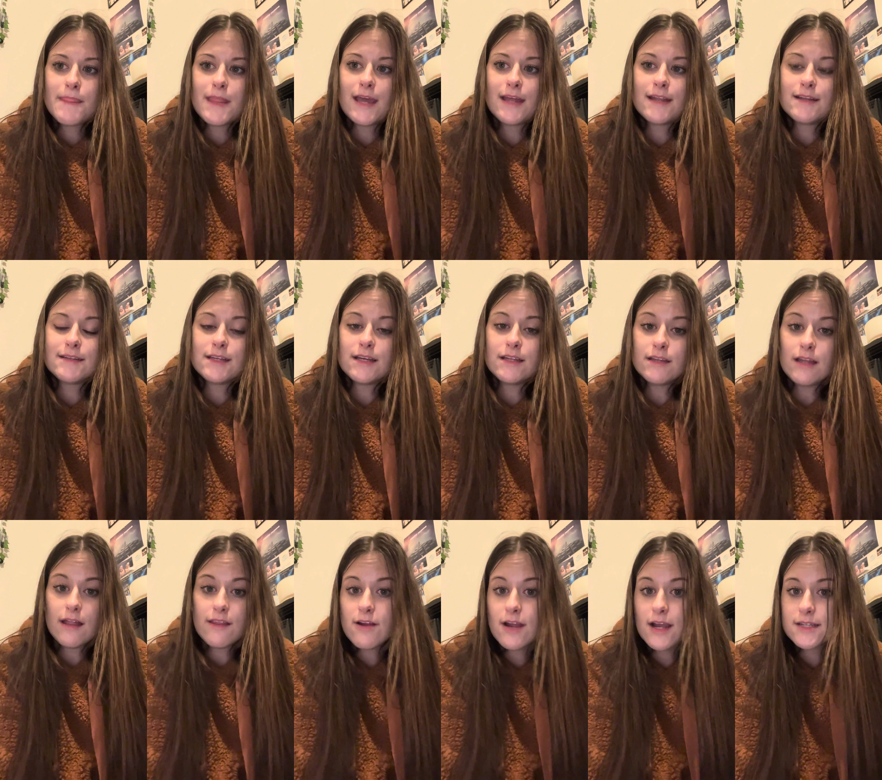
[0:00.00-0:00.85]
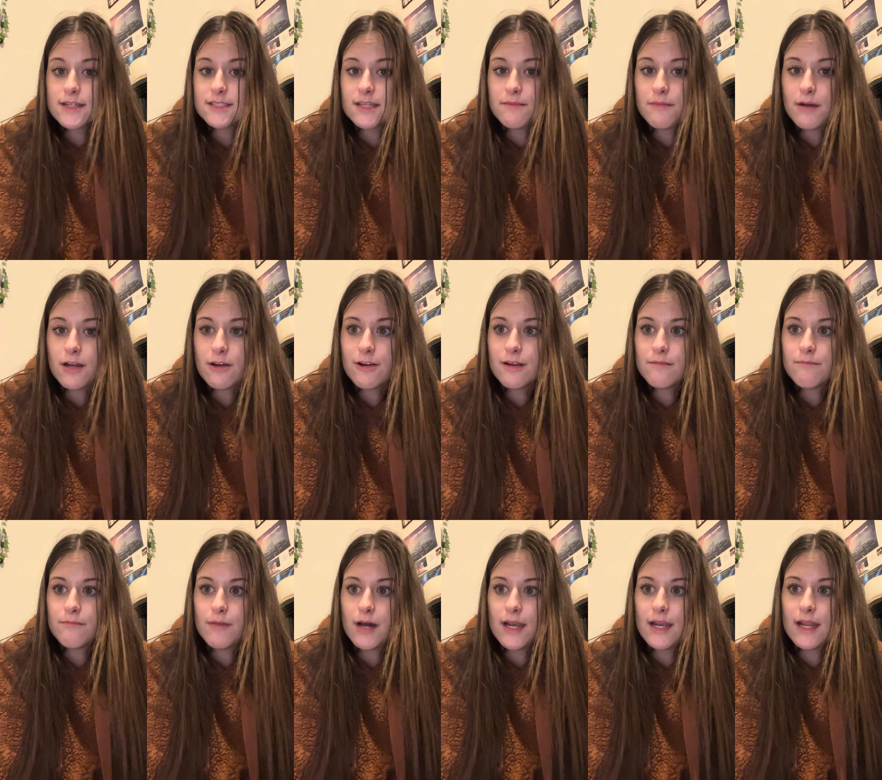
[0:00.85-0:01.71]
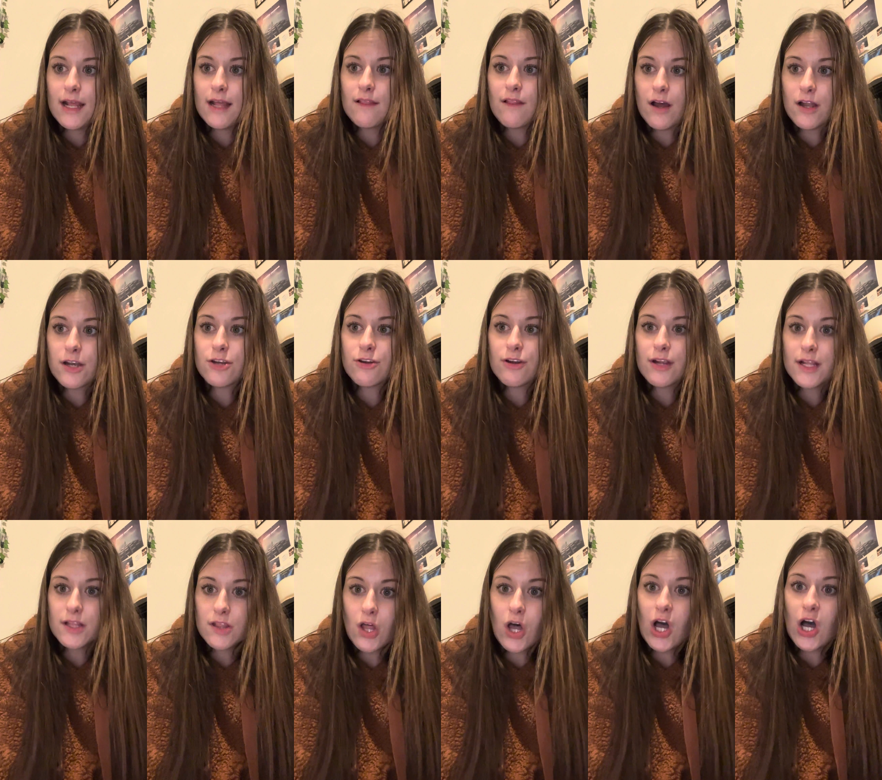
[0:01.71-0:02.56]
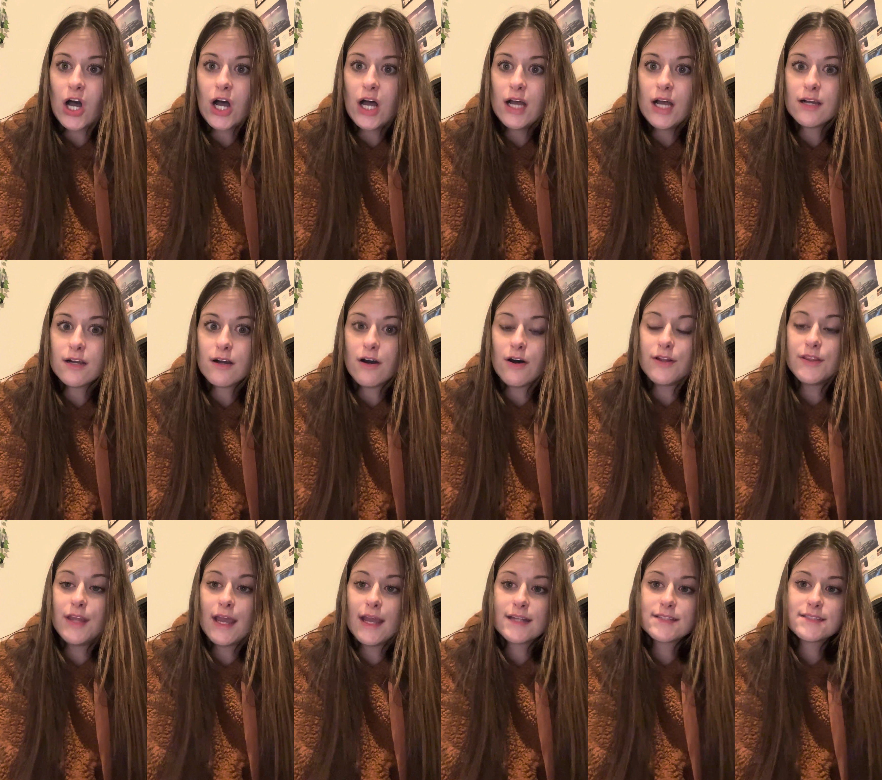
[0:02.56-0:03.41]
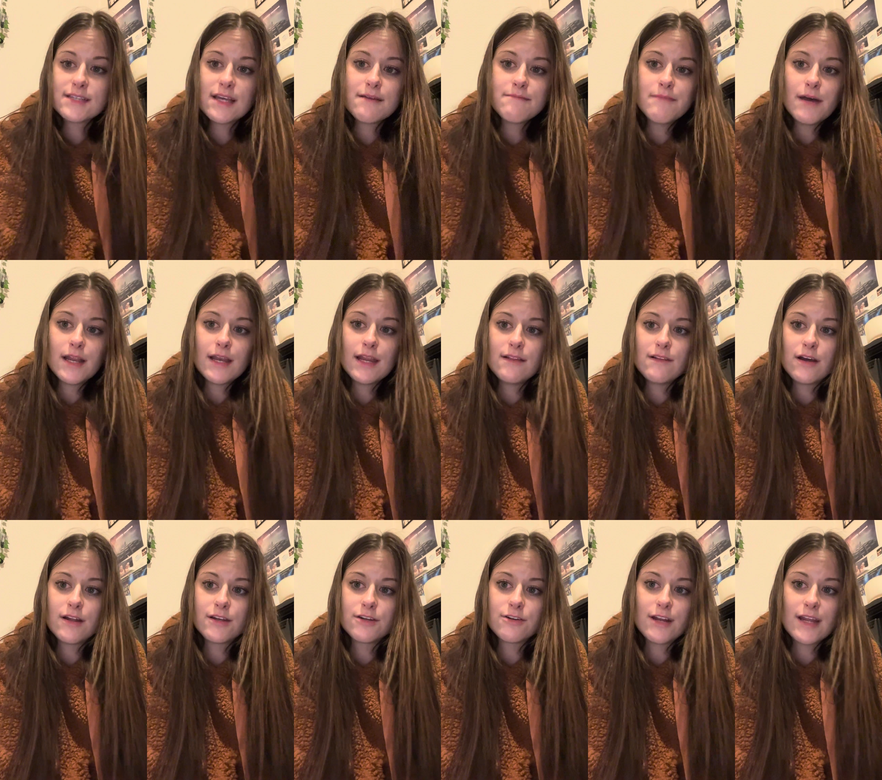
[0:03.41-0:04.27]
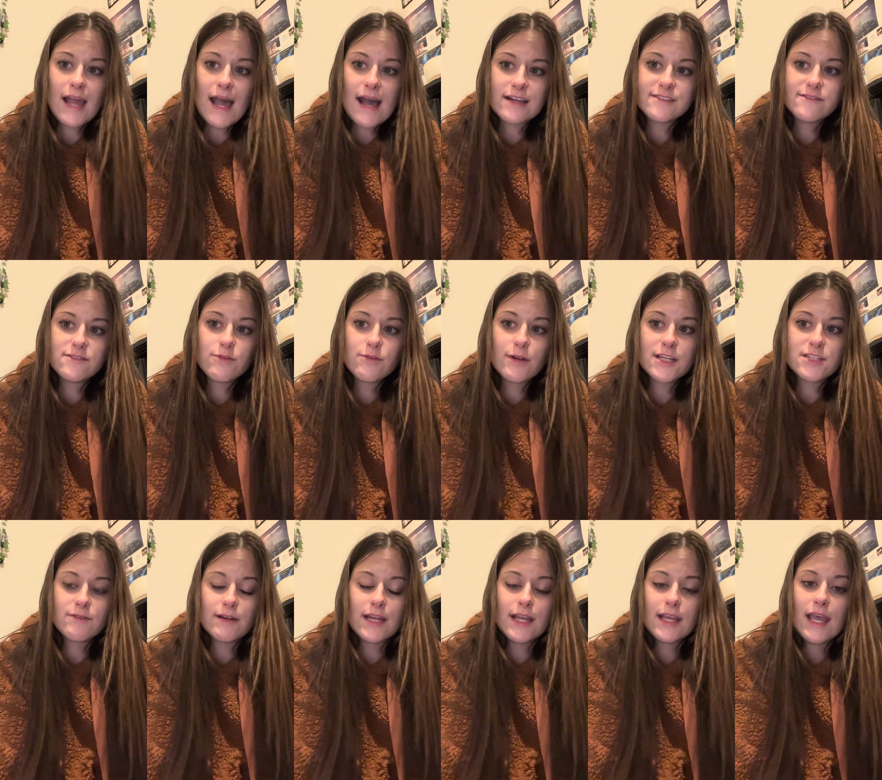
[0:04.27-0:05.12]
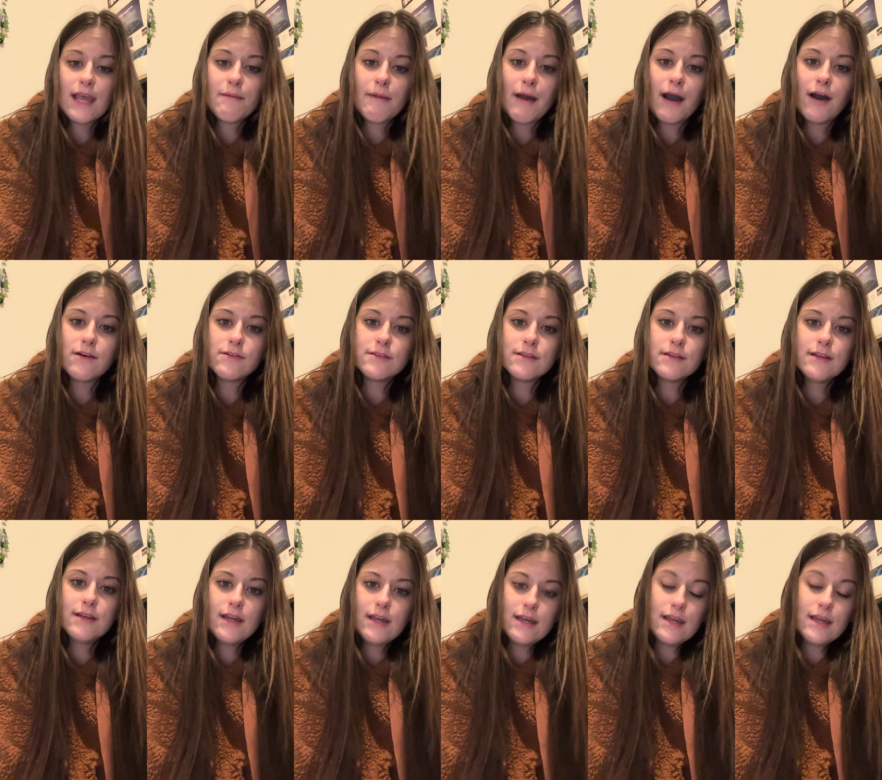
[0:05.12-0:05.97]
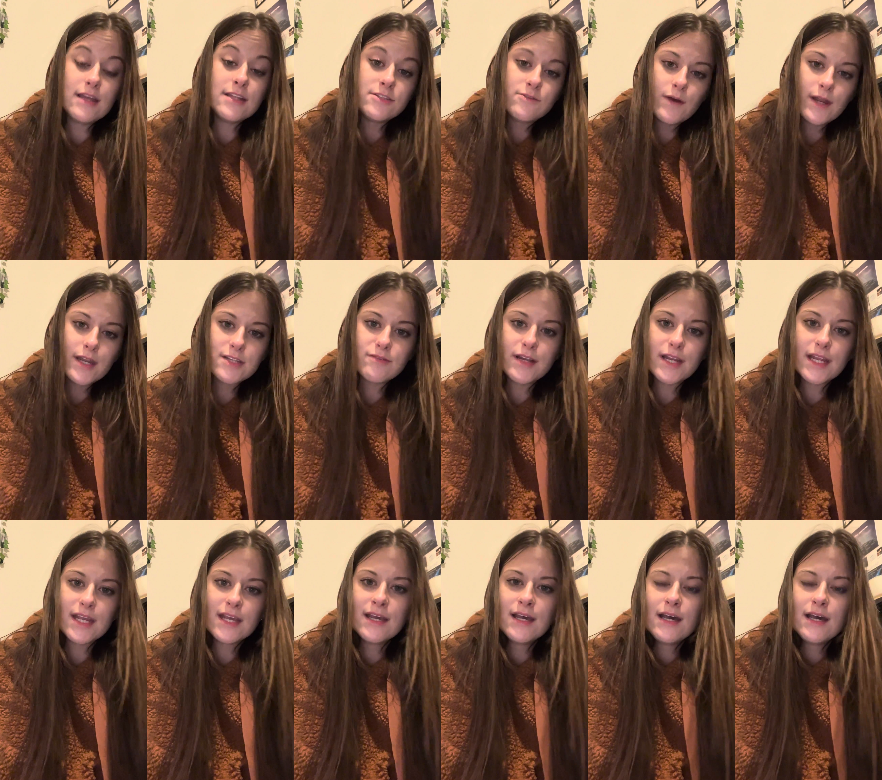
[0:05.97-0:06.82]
and another anti-money laundering law called the Anti-Money Laundering Act of 2020 came out in 2020,